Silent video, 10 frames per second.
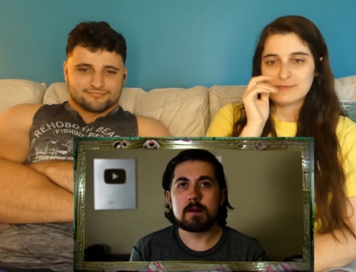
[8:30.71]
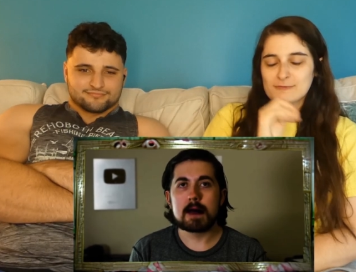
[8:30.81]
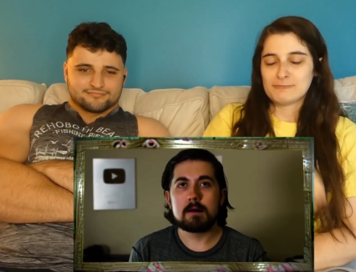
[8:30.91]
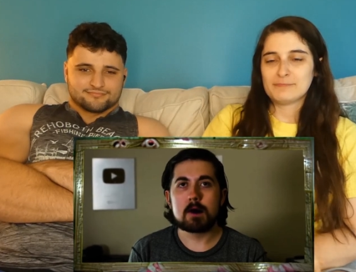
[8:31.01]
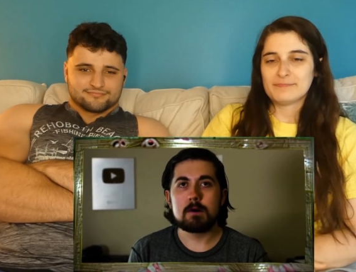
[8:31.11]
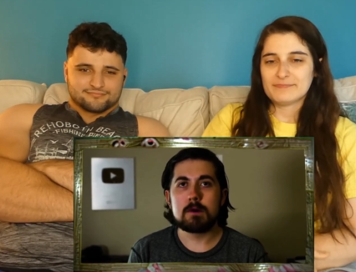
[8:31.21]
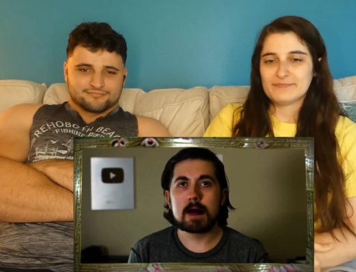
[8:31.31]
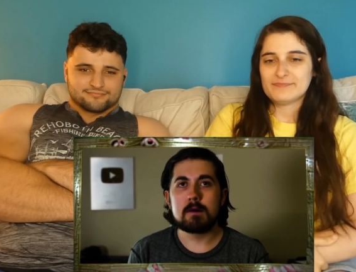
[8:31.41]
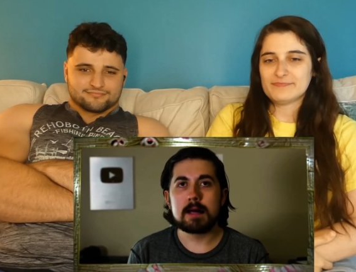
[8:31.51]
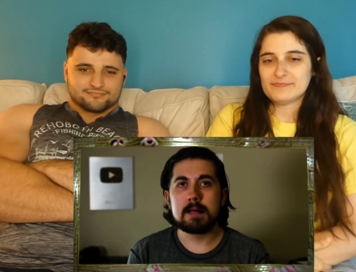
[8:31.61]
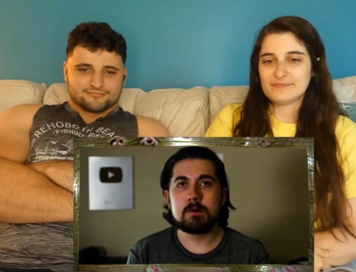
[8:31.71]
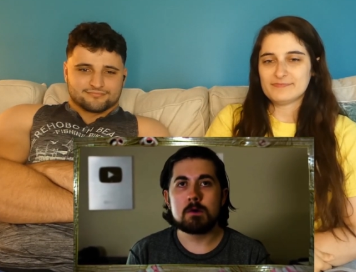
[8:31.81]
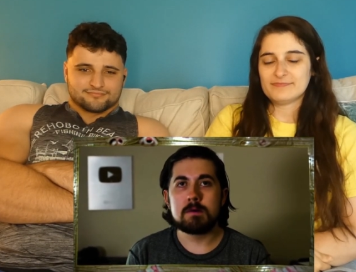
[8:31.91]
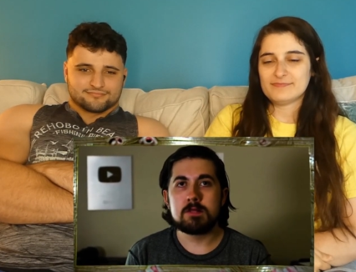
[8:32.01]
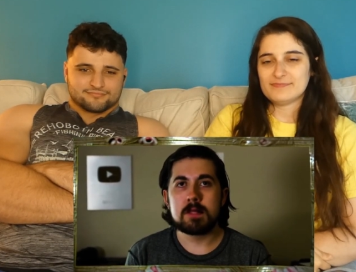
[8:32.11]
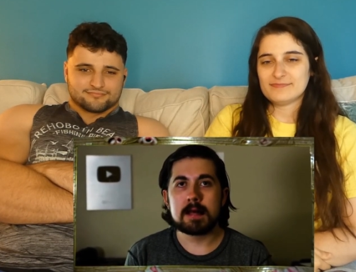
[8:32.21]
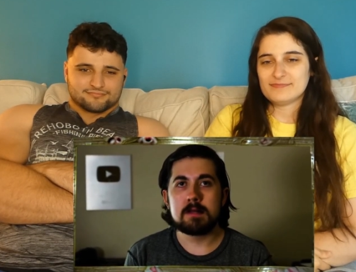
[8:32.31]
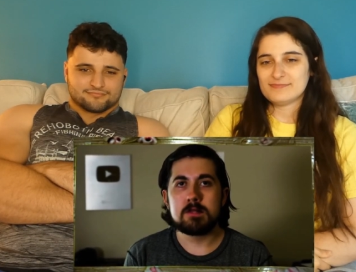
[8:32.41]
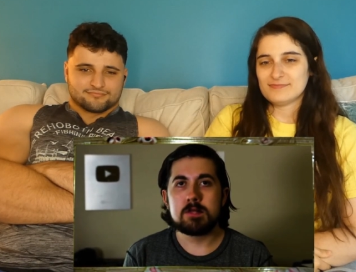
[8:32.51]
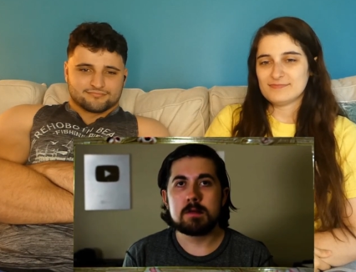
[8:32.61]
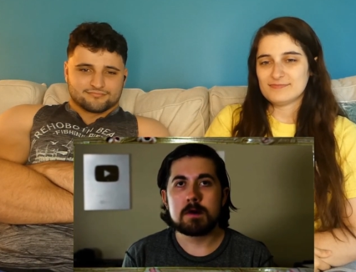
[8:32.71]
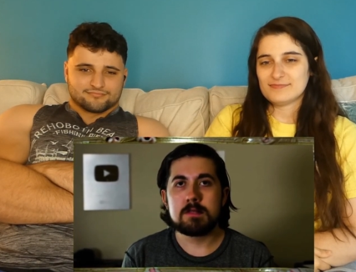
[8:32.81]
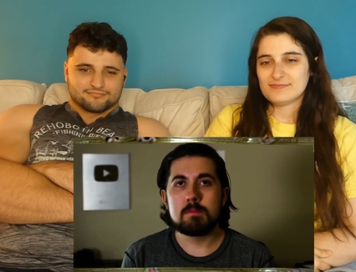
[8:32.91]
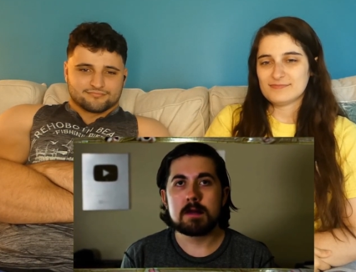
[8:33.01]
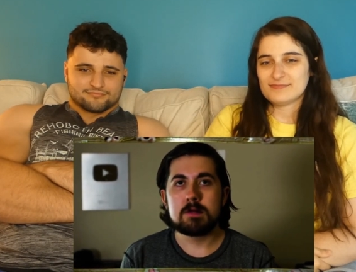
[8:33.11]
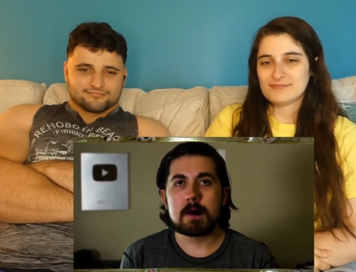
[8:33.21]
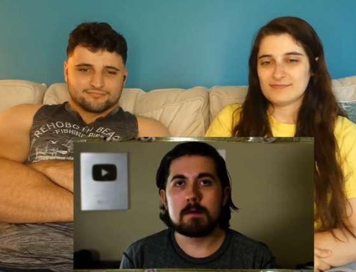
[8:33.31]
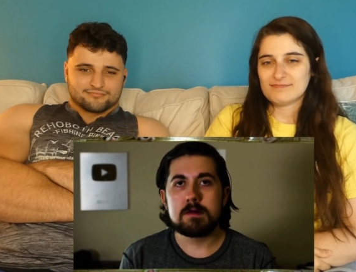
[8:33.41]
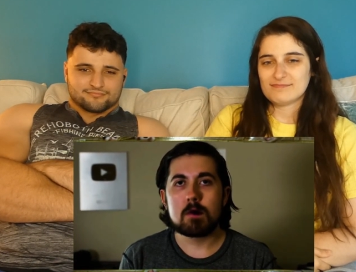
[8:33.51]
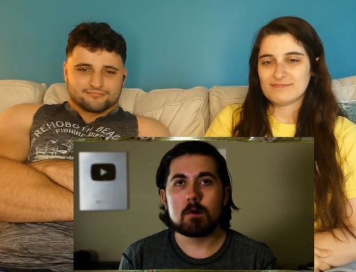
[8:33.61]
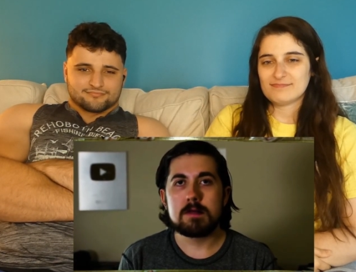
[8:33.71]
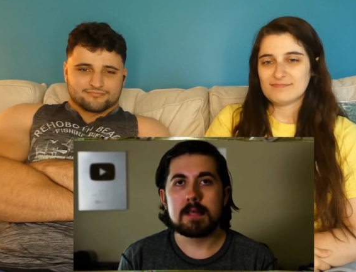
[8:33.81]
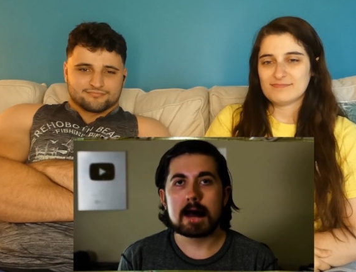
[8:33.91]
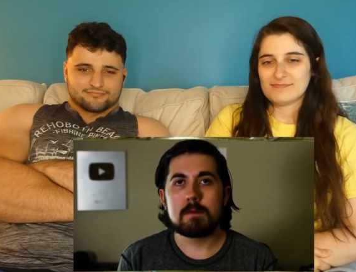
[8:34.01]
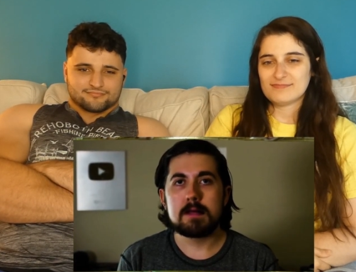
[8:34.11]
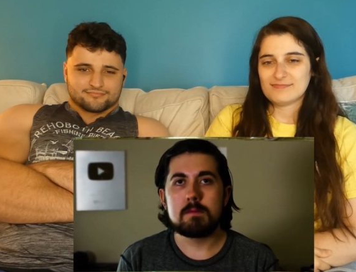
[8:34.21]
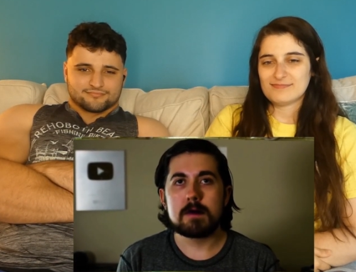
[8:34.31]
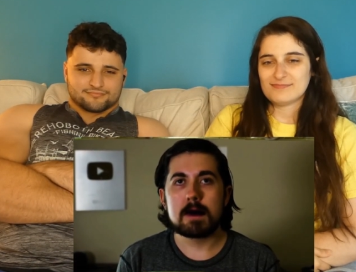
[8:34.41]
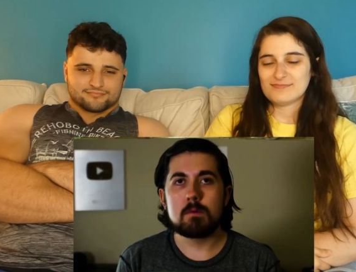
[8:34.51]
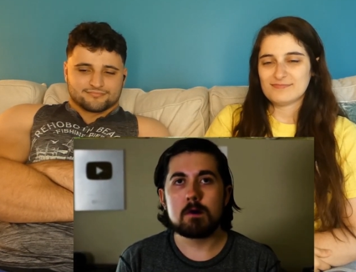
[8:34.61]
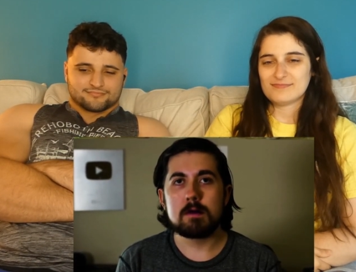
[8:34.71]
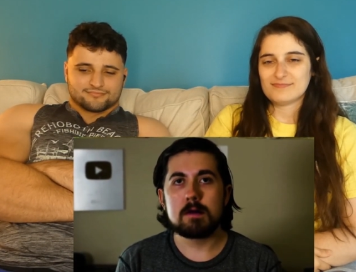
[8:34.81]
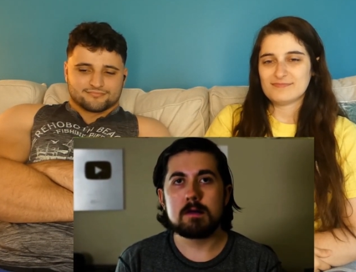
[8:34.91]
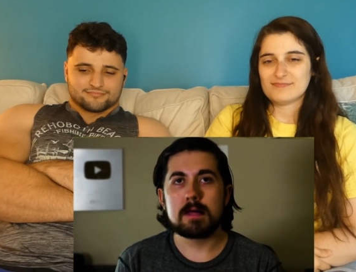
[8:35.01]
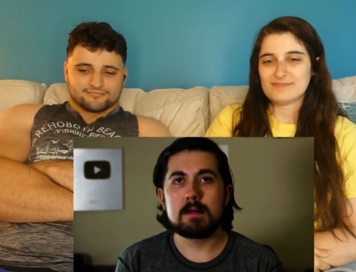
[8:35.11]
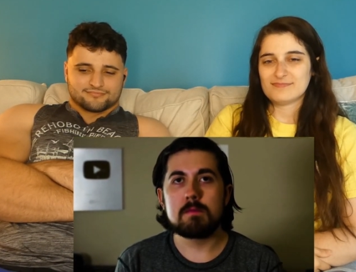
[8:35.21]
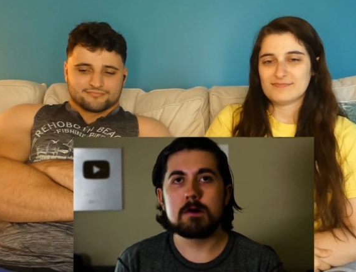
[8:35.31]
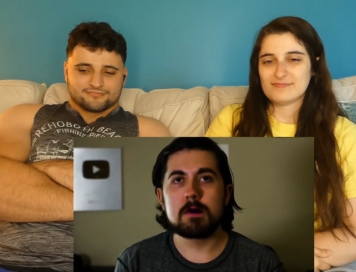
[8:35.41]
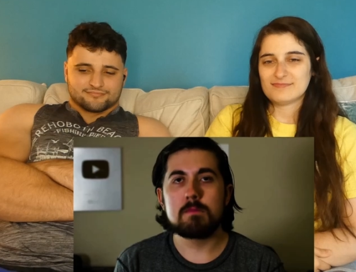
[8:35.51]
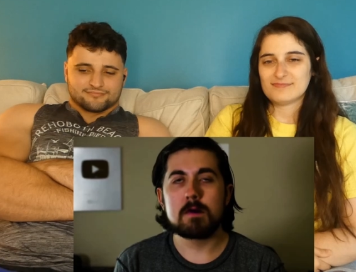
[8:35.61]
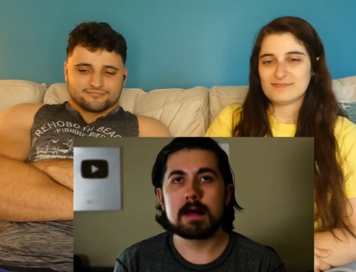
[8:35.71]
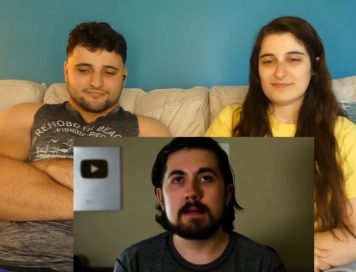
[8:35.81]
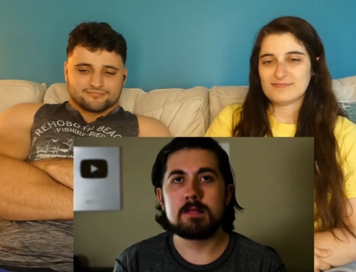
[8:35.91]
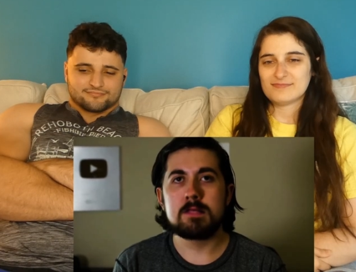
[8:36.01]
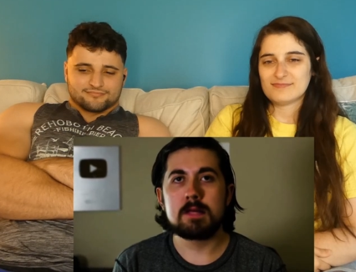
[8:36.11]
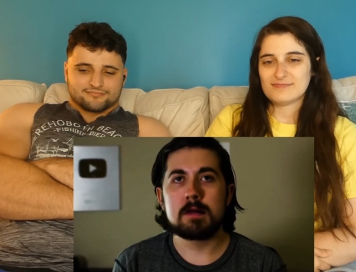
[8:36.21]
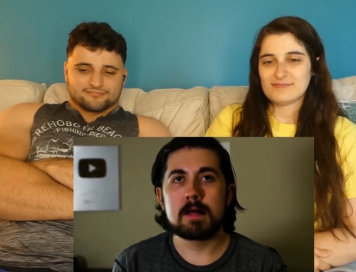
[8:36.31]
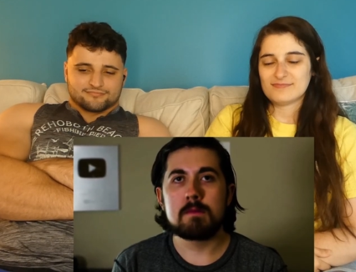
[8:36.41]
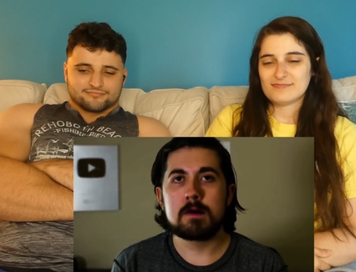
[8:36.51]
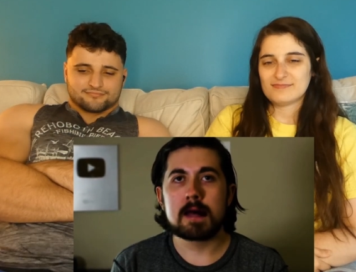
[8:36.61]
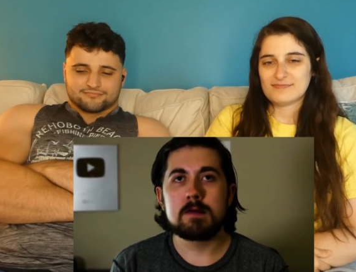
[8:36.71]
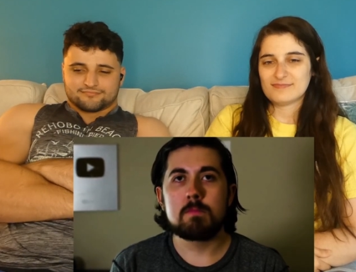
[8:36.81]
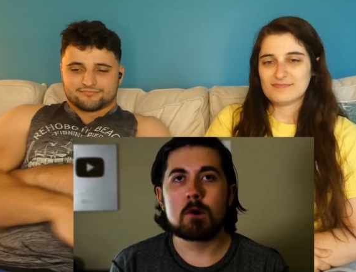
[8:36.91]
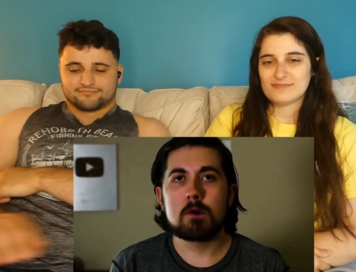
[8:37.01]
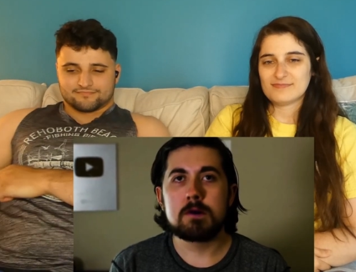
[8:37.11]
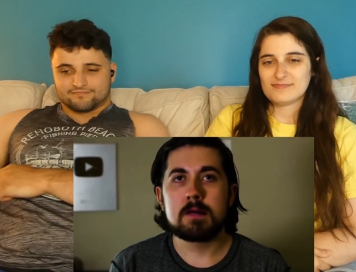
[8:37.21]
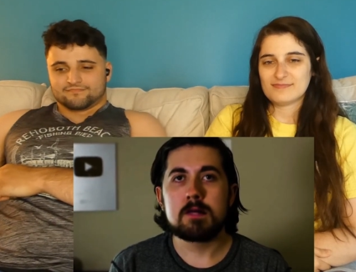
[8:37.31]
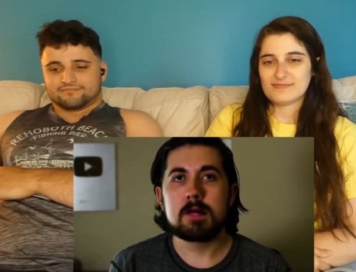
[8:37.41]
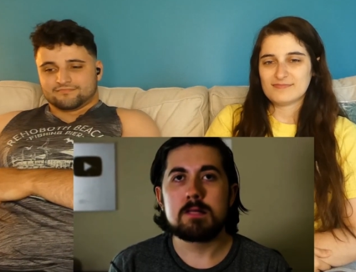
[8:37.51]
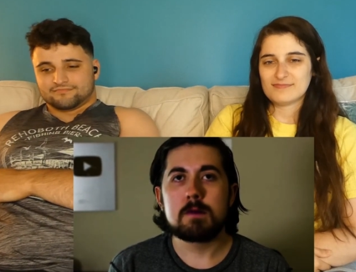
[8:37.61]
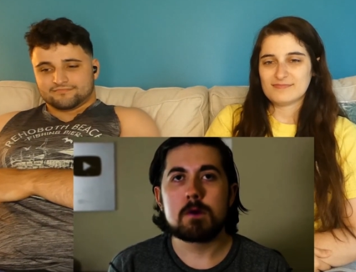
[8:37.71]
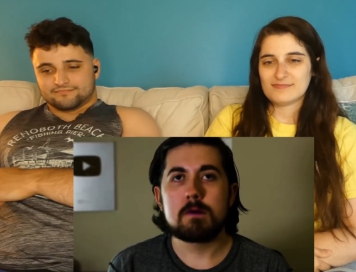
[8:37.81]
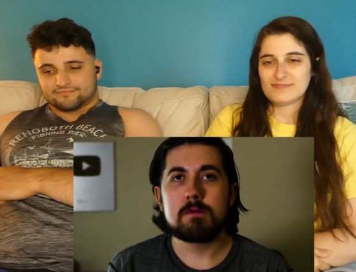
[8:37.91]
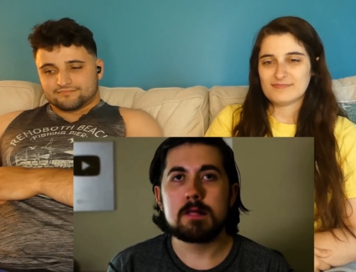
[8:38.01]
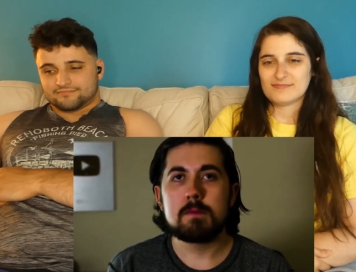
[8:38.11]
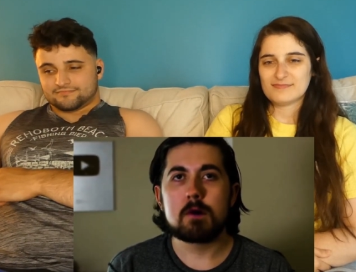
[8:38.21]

Speaker 1: for that long without any sort of change, but SpongeBob is always happy to be at work. He never complains, he never gets bored, he's the perfect